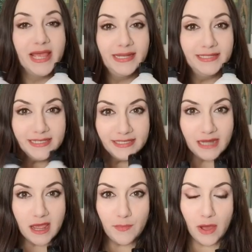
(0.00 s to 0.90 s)
This
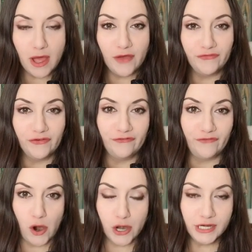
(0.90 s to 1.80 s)
type of
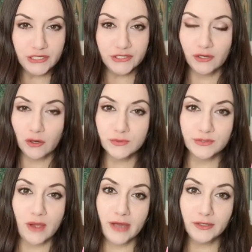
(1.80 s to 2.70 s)
varnish, there are
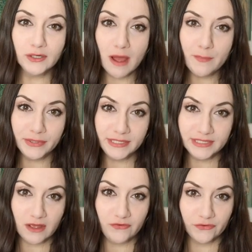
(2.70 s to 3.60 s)
also other
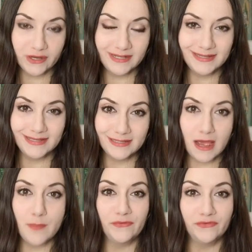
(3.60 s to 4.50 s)
companies offering this
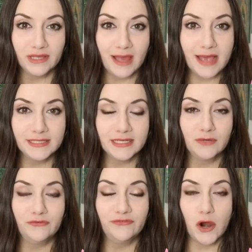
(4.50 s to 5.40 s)
type of
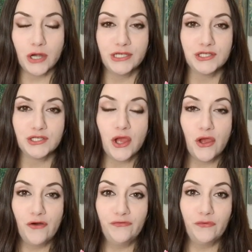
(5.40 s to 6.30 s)
classical varnish
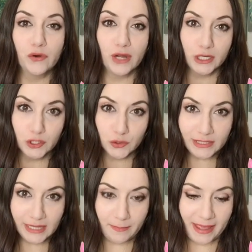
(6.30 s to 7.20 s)
for
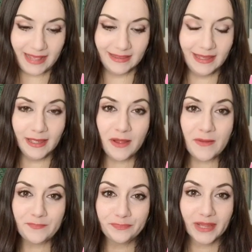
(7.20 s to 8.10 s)
acrylic painting,
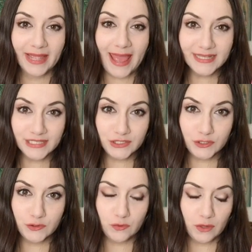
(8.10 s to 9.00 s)
has
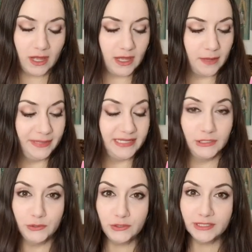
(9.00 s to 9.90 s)
to be
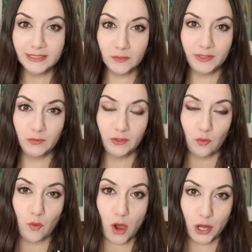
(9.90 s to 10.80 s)
diluted a little bit with
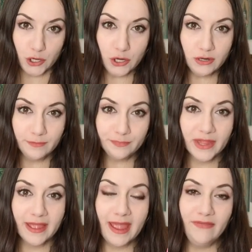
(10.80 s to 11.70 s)
water,
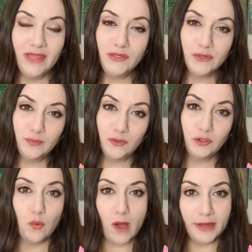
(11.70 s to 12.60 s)
and then you can put
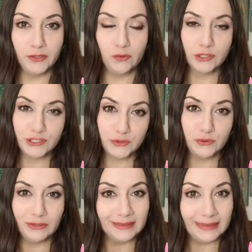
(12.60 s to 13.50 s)
1 or
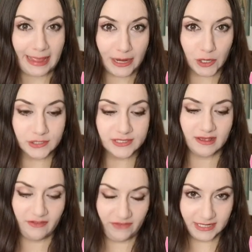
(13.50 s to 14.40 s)
2 layers
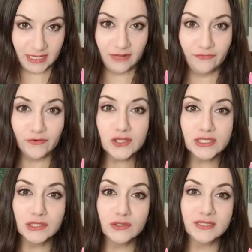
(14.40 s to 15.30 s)
of it. It
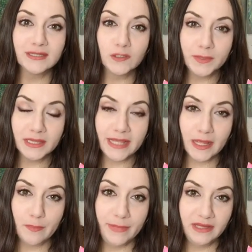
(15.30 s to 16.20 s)
first looks a little bit
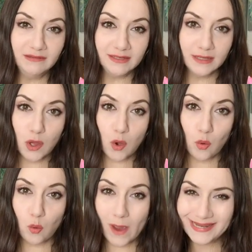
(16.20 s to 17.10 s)
like milk,
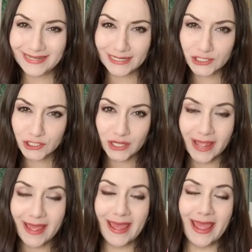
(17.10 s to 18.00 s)
whitish,
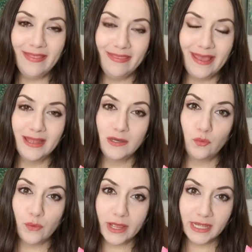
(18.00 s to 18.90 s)
and
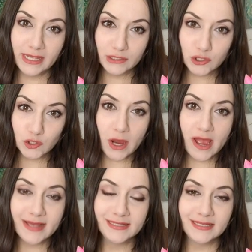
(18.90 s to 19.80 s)
then when it
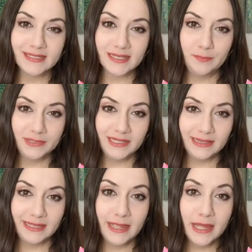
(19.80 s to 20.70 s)
dries, it's
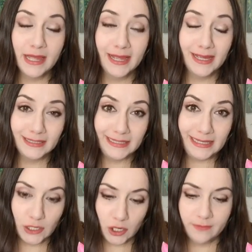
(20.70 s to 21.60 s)
completely
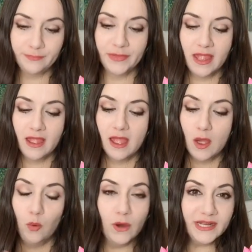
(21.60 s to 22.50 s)
clear.
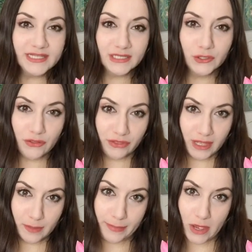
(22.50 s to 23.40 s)
What is the good
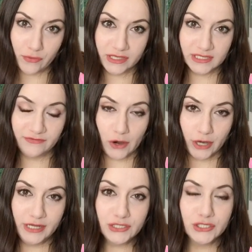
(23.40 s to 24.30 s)
thing about this
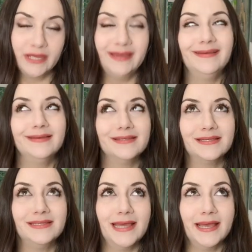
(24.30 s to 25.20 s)
varnish
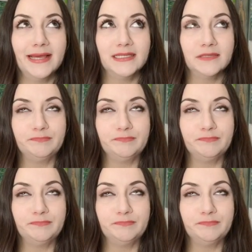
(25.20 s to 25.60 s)
is that